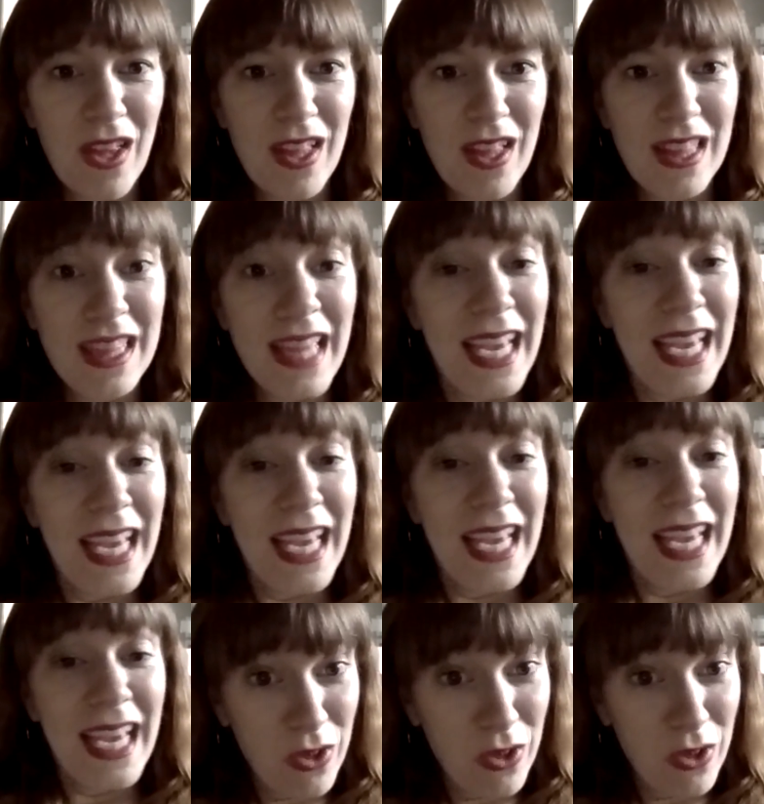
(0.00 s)

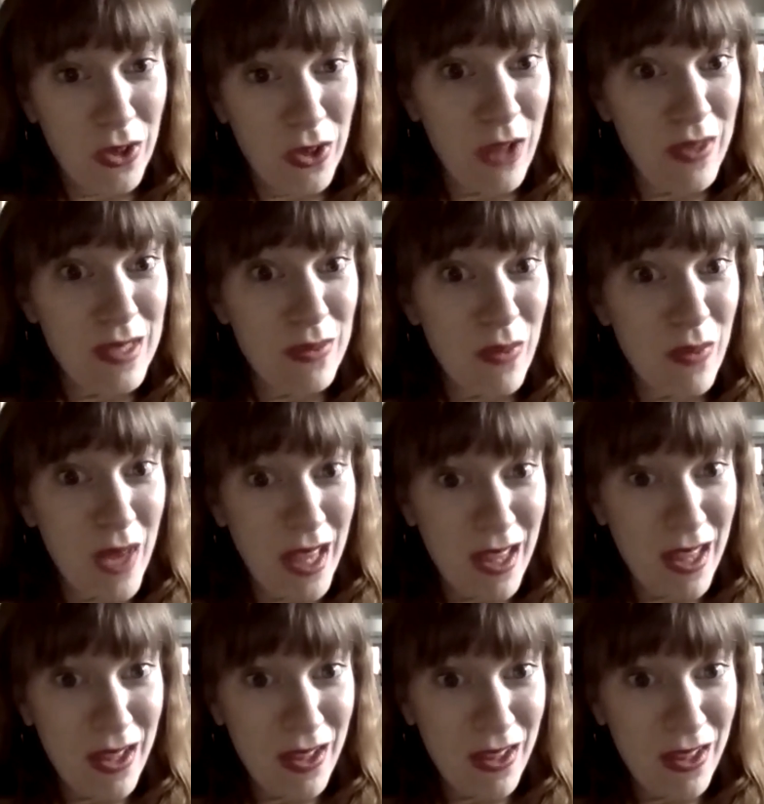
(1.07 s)
landlord to follow as
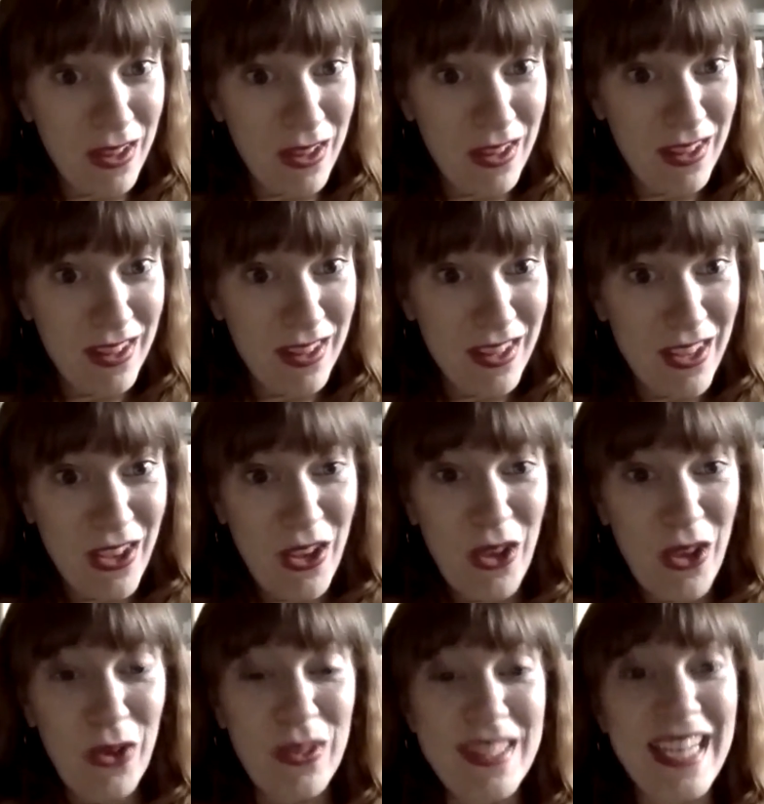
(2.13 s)
well,
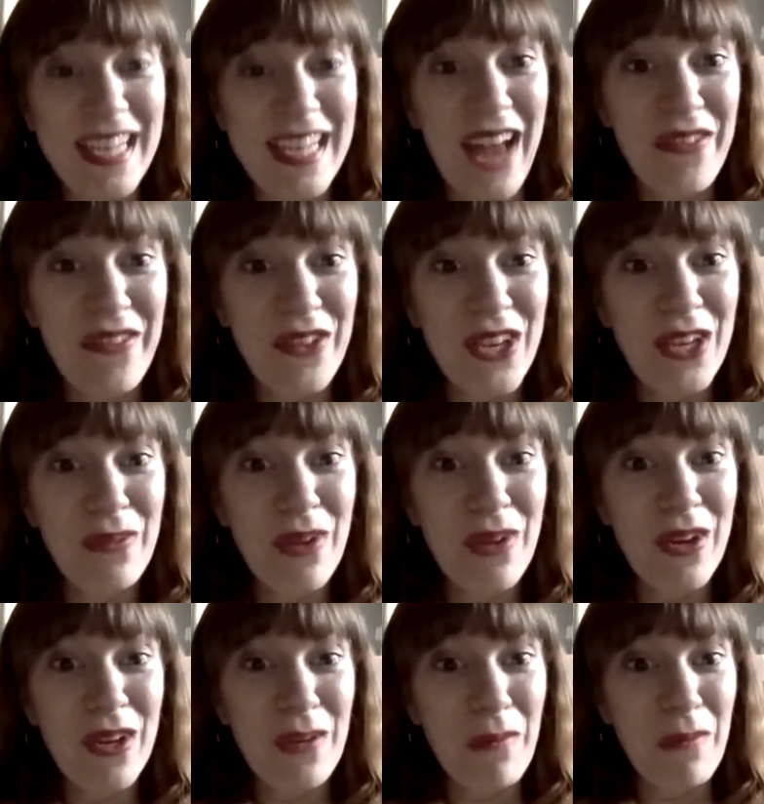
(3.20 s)
who is an African
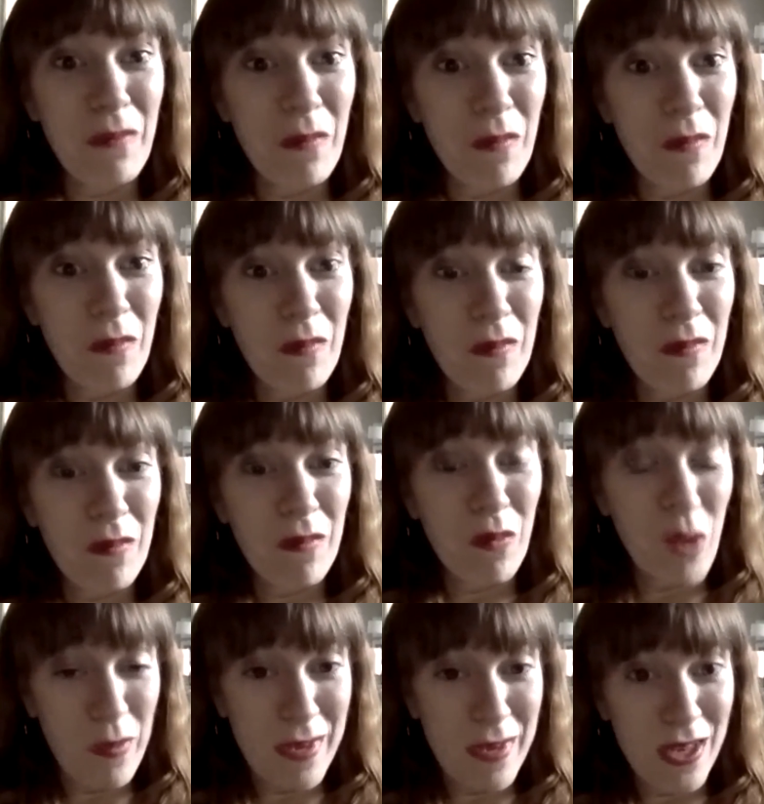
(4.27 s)
American
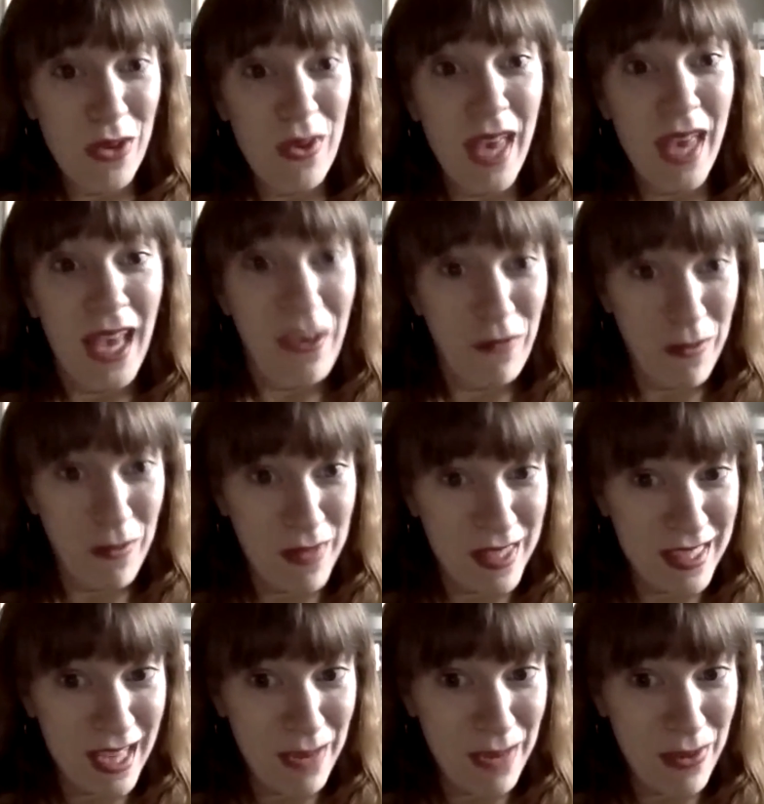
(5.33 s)
woman who came from
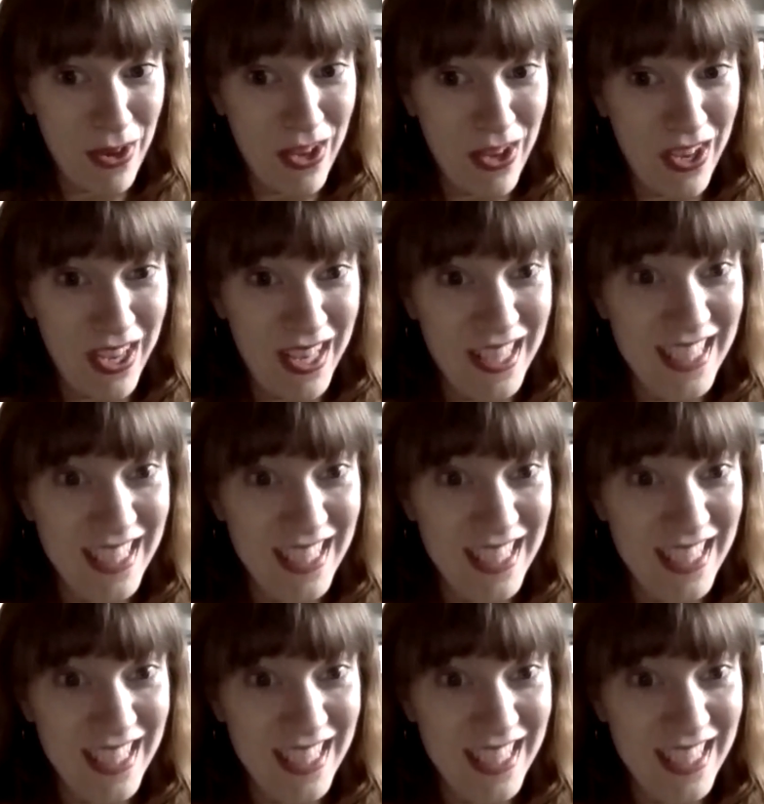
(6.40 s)
this neighborhood.